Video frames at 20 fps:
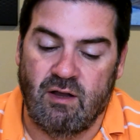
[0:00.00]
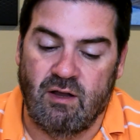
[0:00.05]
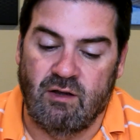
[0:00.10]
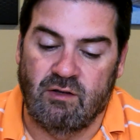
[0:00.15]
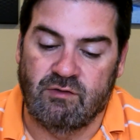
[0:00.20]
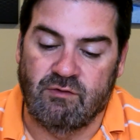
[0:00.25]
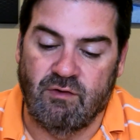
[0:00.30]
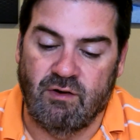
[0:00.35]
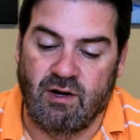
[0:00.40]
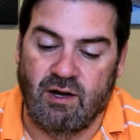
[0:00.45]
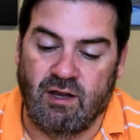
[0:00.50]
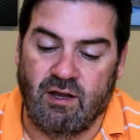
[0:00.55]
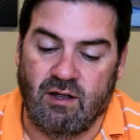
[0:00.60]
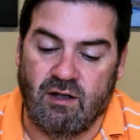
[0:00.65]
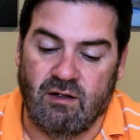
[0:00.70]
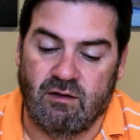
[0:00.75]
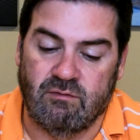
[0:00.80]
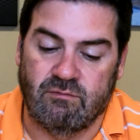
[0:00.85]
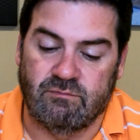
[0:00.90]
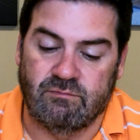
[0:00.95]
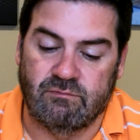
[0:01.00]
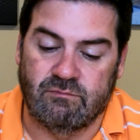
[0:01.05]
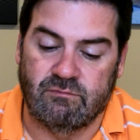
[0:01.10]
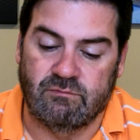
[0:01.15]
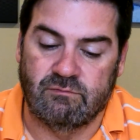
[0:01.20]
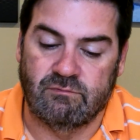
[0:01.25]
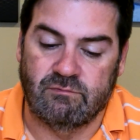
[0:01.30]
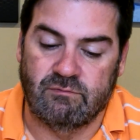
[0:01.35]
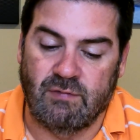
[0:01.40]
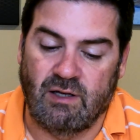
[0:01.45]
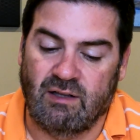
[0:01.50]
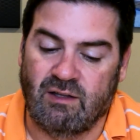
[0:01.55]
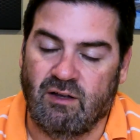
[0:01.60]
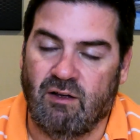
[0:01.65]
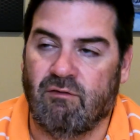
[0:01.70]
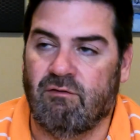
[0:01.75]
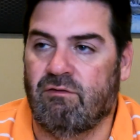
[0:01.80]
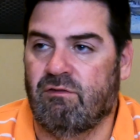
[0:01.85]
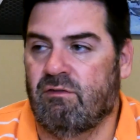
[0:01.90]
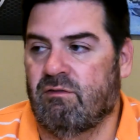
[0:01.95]
It's very, I
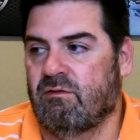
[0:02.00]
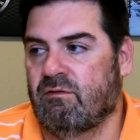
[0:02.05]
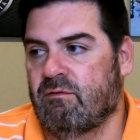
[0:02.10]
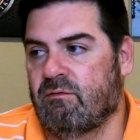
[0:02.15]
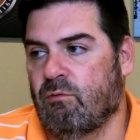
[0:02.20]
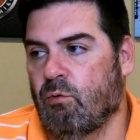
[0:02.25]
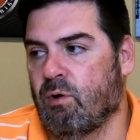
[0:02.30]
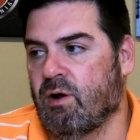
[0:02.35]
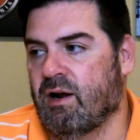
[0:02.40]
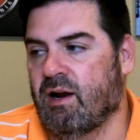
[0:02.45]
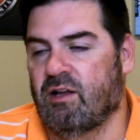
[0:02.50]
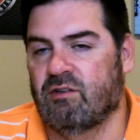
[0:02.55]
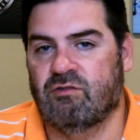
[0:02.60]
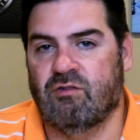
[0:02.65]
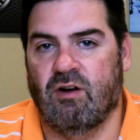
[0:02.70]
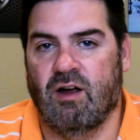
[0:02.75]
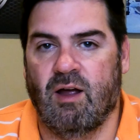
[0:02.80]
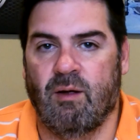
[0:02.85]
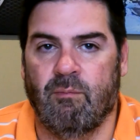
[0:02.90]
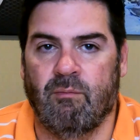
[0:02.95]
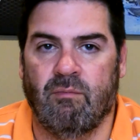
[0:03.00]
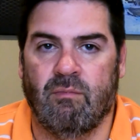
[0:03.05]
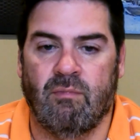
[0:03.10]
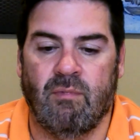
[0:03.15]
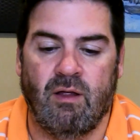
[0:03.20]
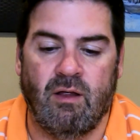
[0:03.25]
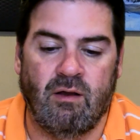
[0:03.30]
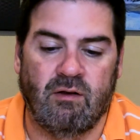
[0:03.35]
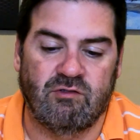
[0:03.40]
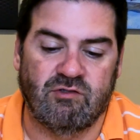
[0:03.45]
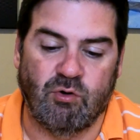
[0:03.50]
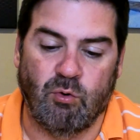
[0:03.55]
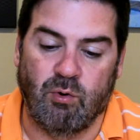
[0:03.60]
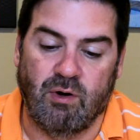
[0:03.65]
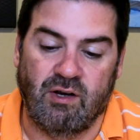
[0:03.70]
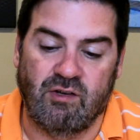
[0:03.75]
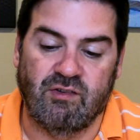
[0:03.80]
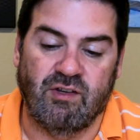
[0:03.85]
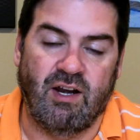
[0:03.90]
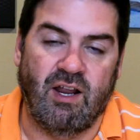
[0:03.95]
love organized crime
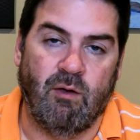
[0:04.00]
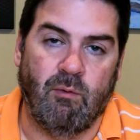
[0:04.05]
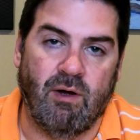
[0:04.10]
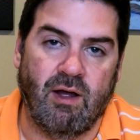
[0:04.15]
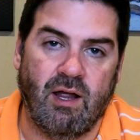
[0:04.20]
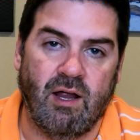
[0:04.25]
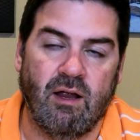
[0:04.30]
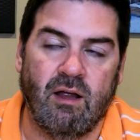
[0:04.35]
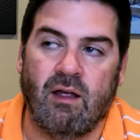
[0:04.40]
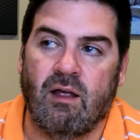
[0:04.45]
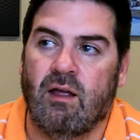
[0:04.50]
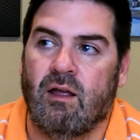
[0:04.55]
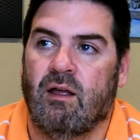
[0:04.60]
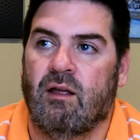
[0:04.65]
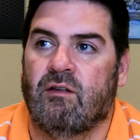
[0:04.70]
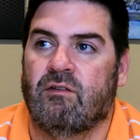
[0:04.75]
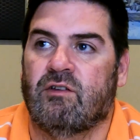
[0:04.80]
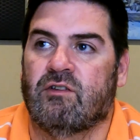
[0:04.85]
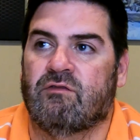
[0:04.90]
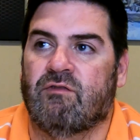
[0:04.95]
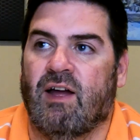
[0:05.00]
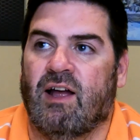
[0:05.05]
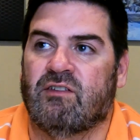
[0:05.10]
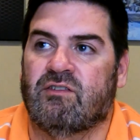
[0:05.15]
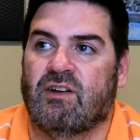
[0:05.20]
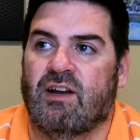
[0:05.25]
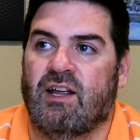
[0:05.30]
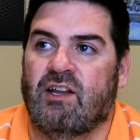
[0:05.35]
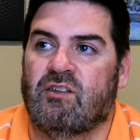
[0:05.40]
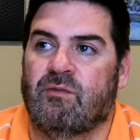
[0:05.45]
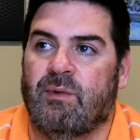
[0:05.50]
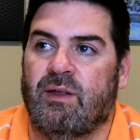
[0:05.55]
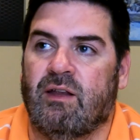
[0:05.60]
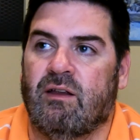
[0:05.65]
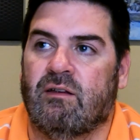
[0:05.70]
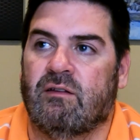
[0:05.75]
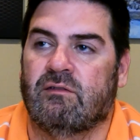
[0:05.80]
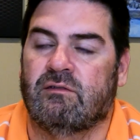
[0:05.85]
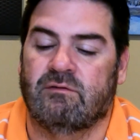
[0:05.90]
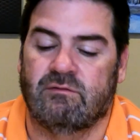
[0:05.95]
stories anyway. It just fascinates
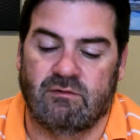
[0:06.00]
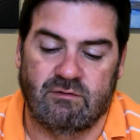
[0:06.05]
me.